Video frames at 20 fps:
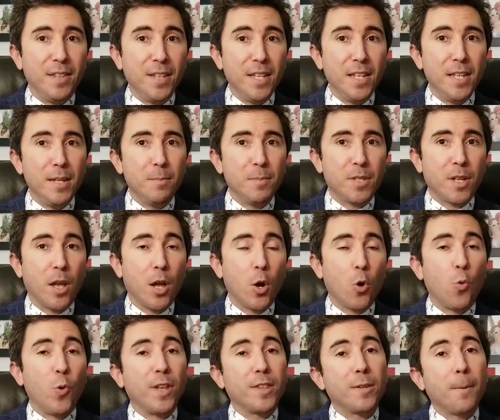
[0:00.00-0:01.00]
teams
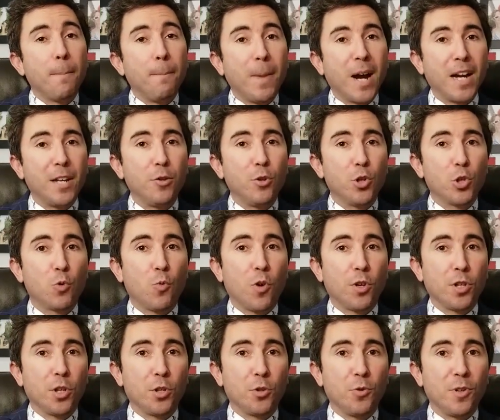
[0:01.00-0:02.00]
with minus
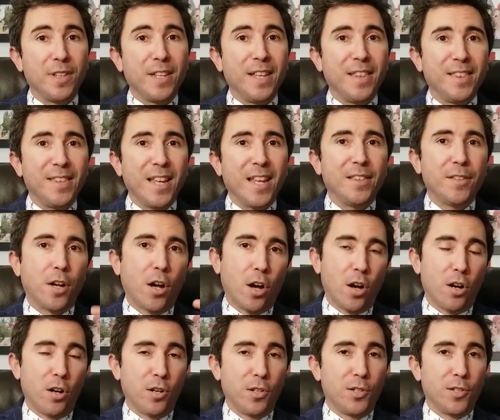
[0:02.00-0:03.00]
110
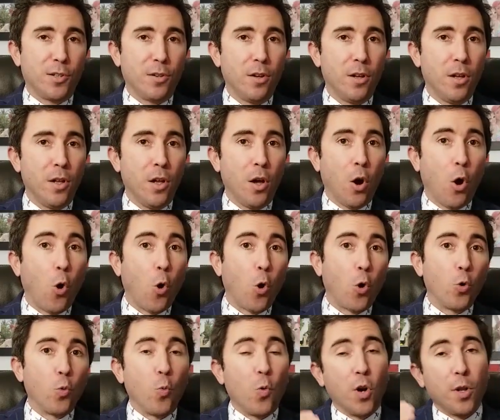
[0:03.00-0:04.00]
odds,
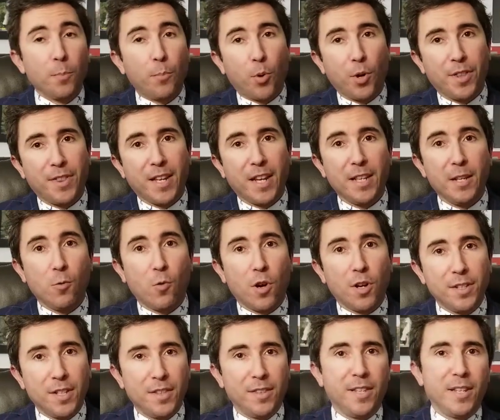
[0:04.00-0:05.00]
or
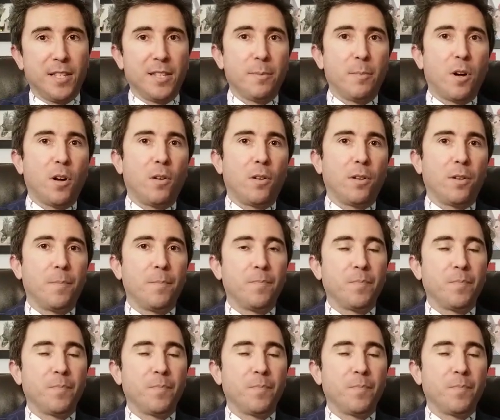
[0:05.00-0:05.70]
1.91 in decimal.